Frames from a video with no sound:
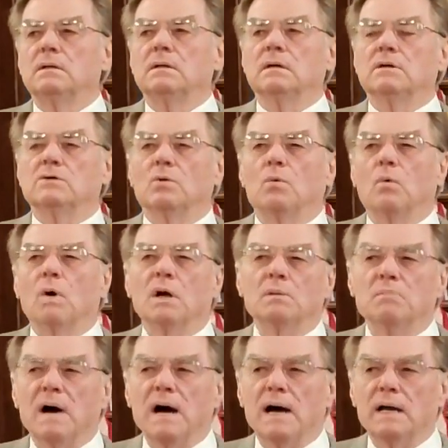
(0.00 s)
There's
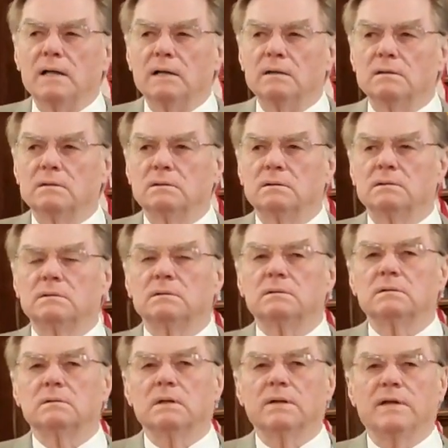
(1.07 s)
one body,
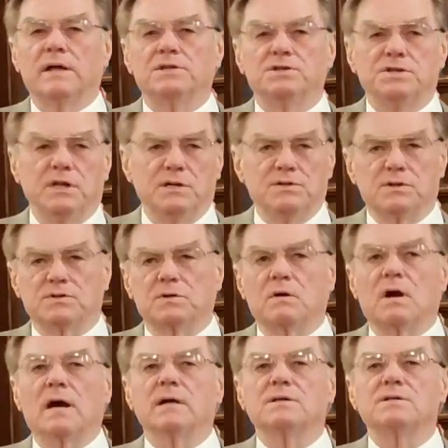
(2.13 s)
and that's Jesus
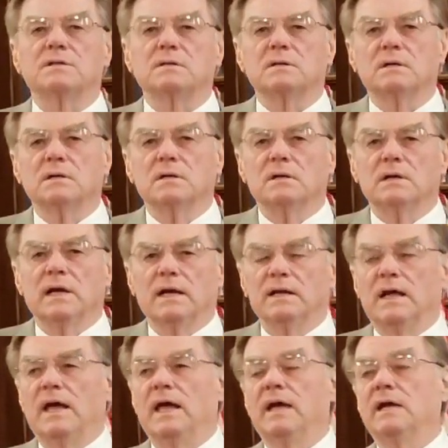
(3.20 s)
Christ. And
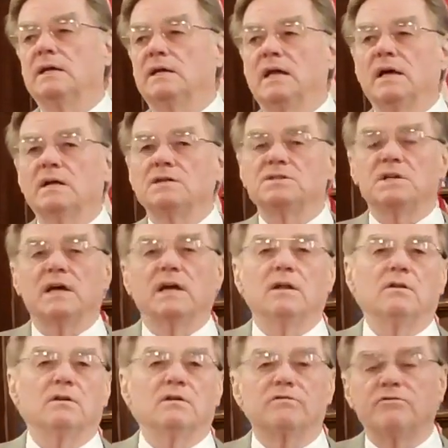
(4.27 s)
the hand can't say to
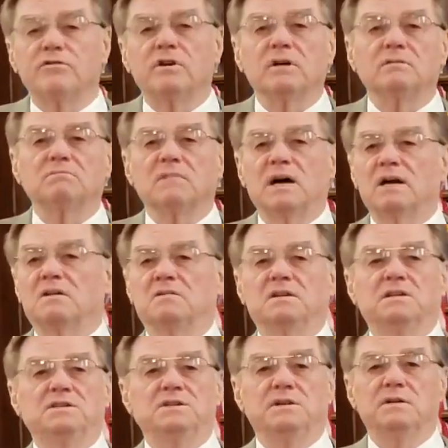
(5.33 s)
the foot, I don't
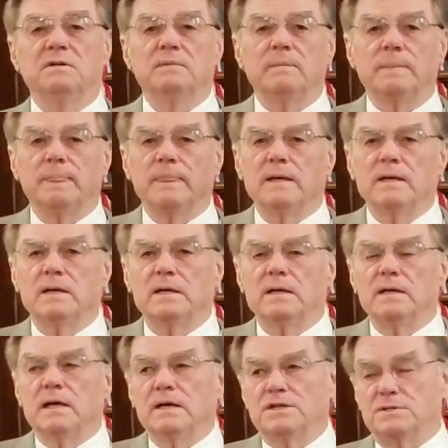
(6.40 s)
need you.
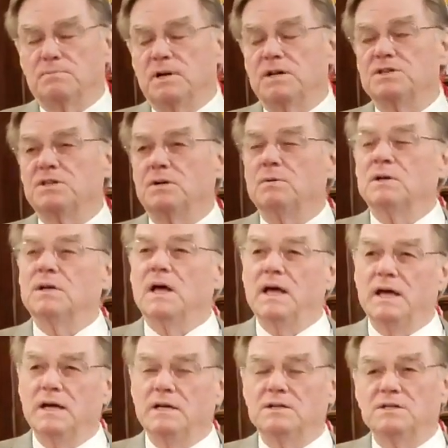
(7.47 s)
Especially when the
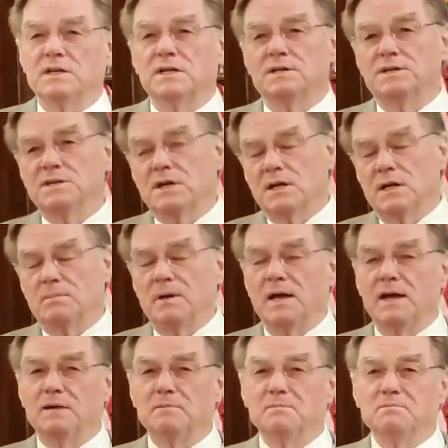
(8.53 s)
head says, Shut up,
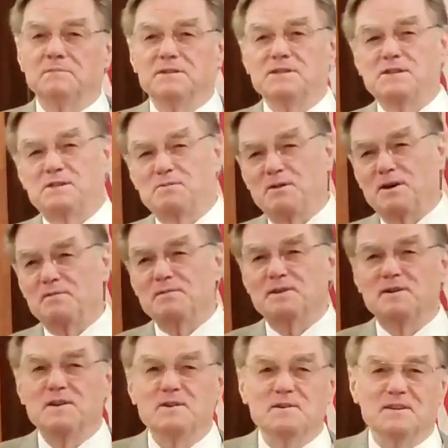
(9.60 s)
Ann. This is what we're
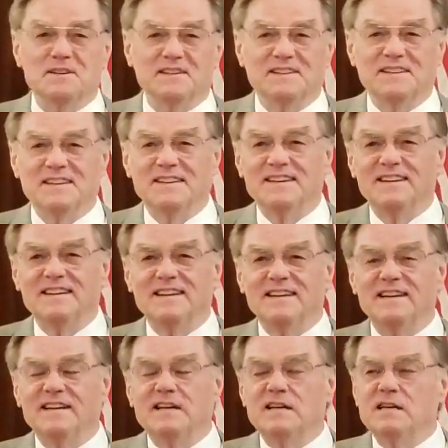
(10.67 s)
doing.
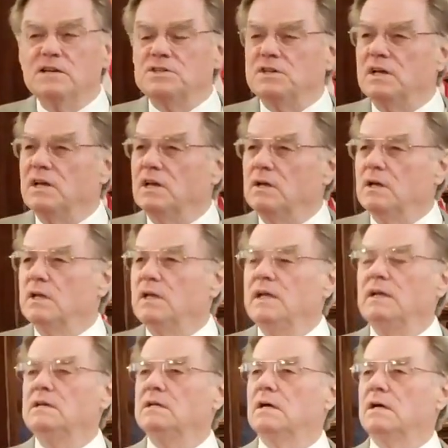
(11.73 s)
See, you
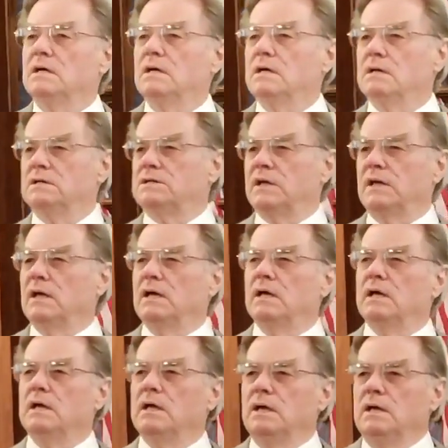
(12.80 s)
need to, you see,
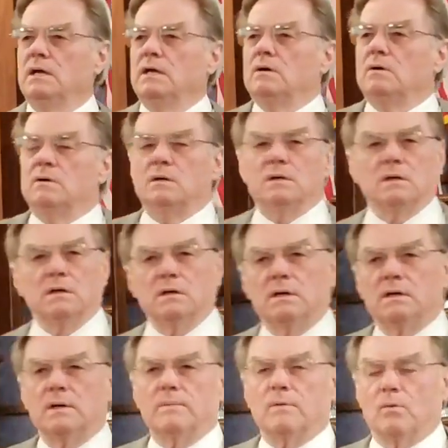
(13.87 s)
it,
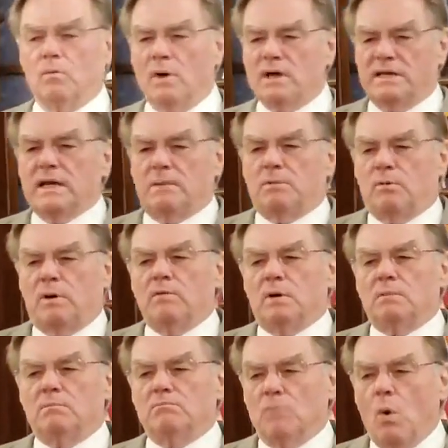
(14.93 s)
well, yeah, but we
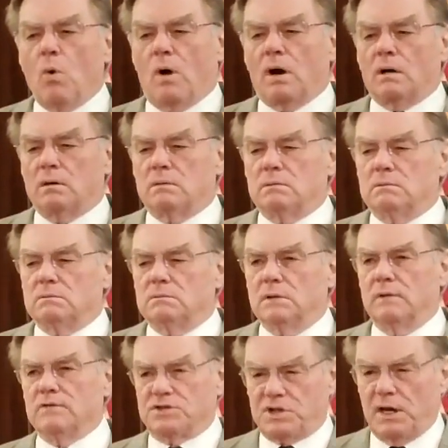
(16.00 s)
want more
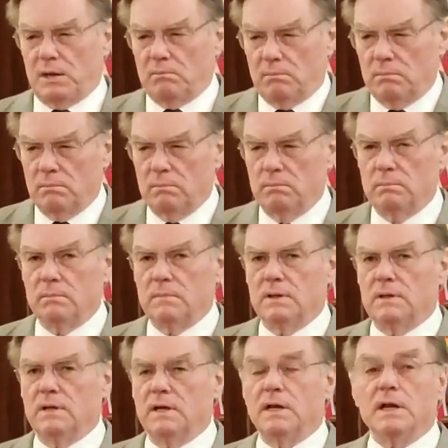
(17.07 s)
of the same.
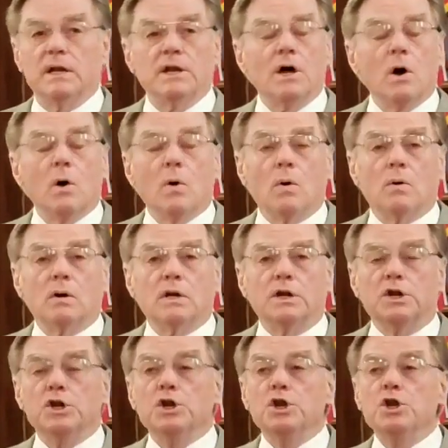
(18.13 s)
No,
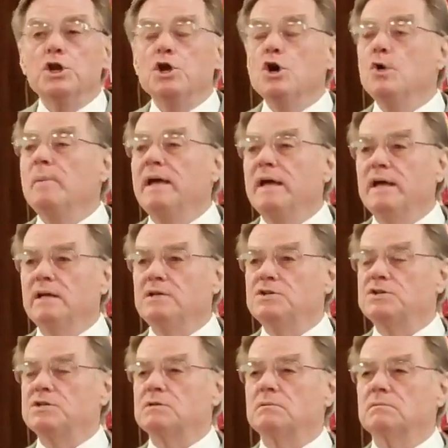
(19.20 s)
new
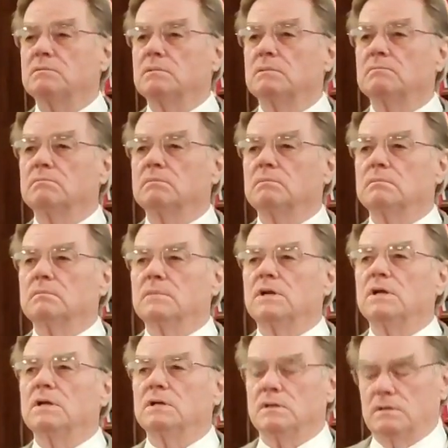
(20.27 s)
means
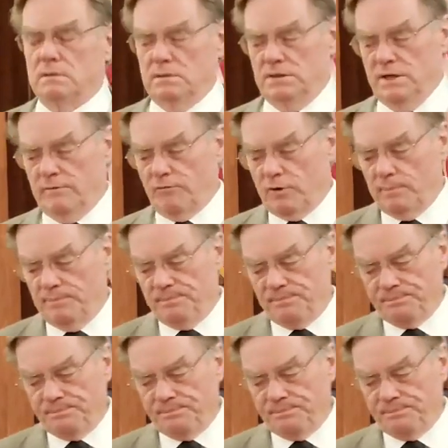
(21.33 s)
different.